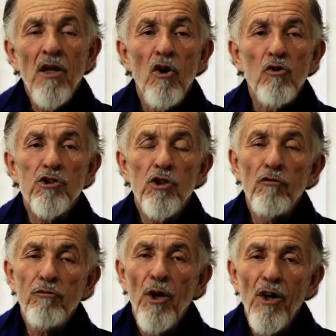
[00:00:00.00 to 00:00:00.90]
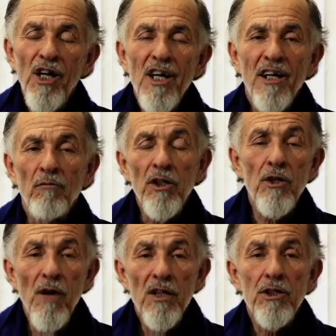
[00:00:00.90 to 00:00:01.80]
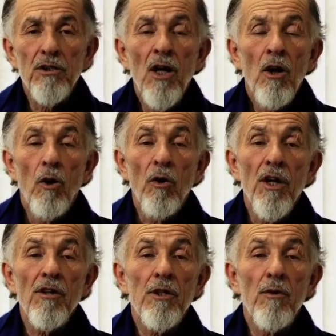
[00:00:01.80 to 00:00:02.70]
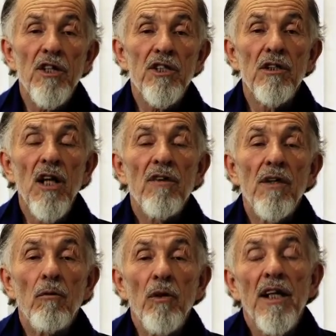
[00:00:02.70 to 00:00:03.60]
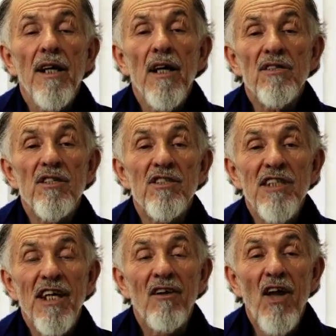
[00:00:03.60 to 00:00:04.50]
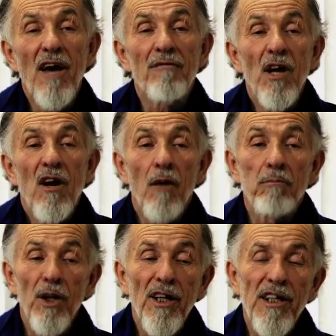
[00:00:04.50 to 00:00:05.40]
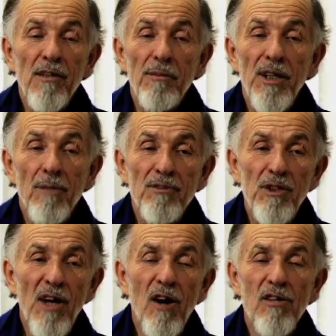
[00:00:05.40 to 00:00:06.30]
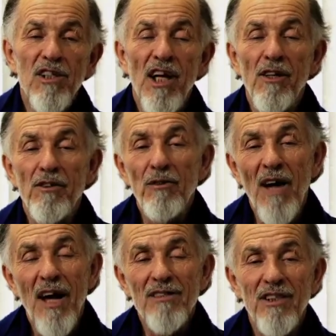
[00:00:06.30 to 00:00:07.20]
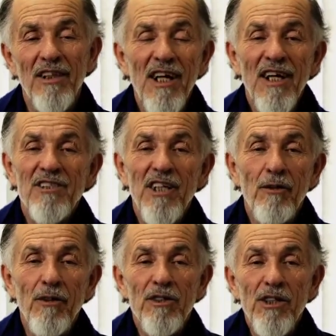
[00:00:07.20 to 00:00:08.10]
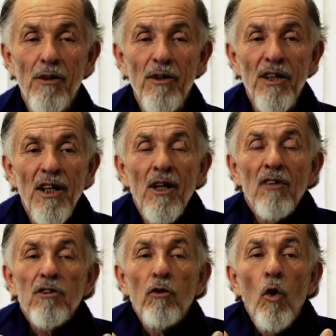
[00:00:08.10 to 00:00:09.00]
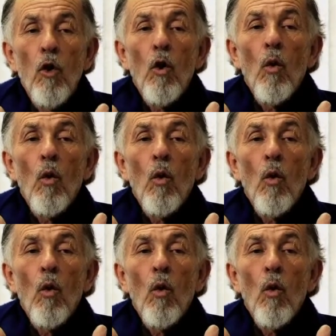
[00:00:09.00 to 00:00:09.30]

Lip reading: goes so far in one direction or another direction that we cannot sustain life. Our blood either becomes too alkaline or too acid, etc., etc. So